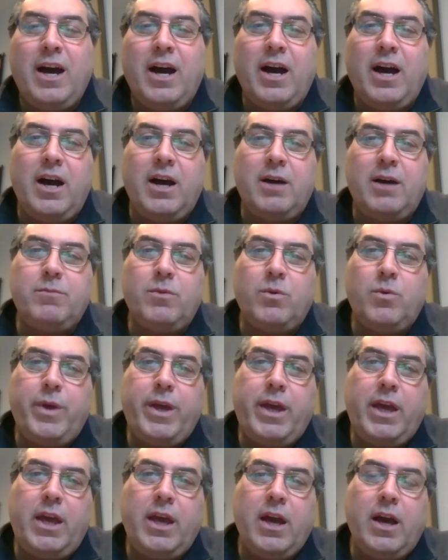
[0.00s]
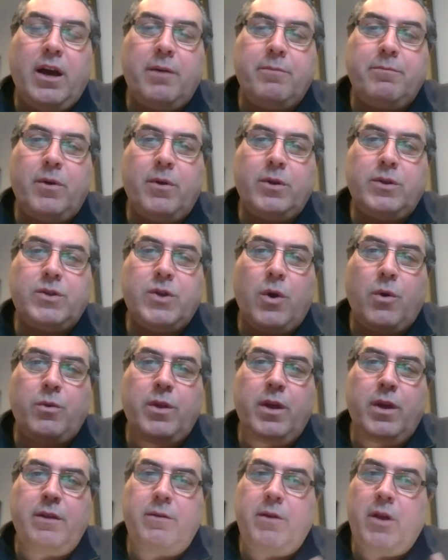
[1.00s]

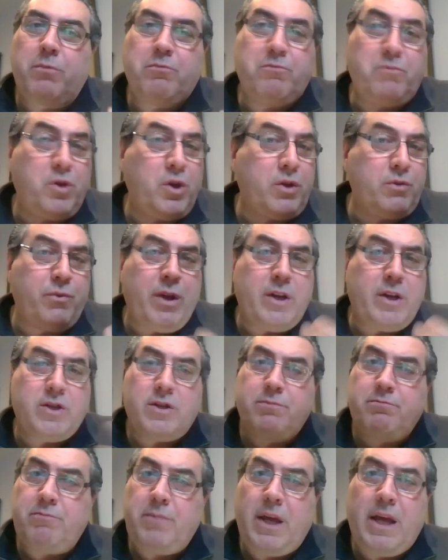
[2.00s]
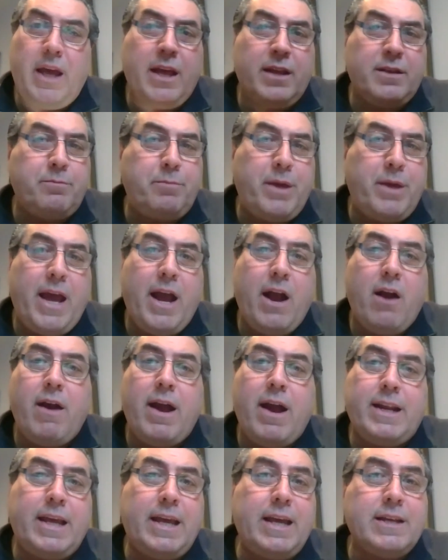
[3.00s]
So you can reach me at
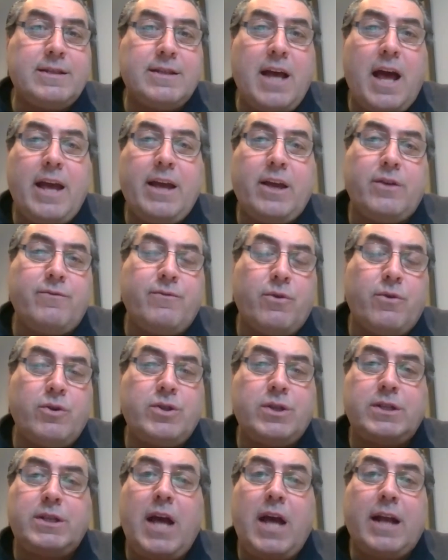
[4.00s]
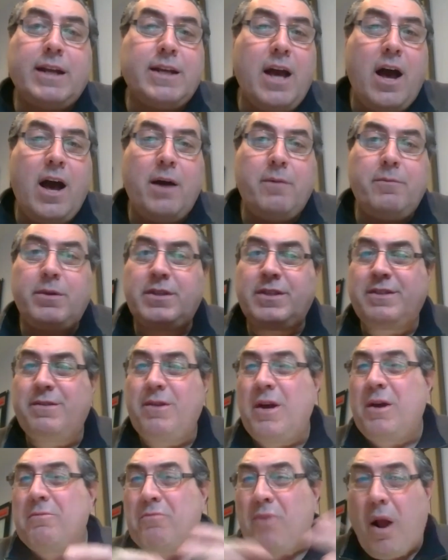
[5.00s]
Pierre@esiconvergent.com is
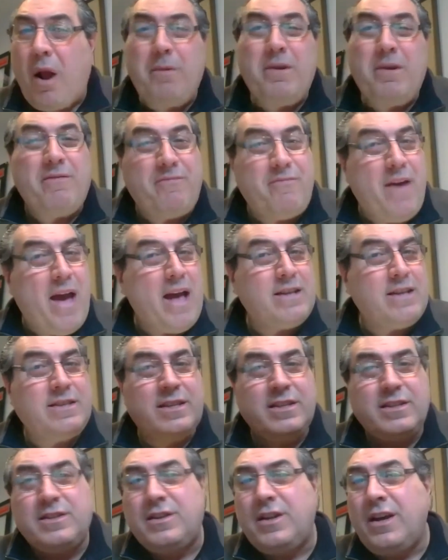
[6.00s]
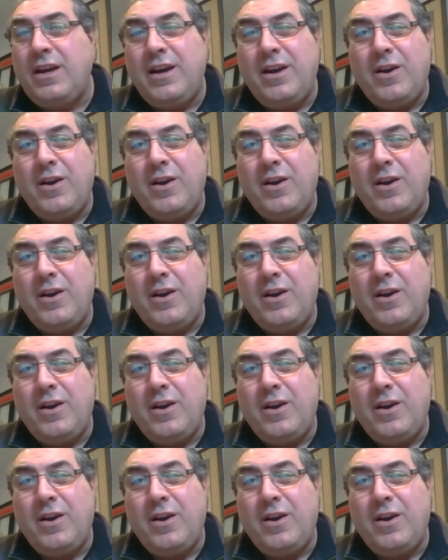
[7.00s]
probably the fastest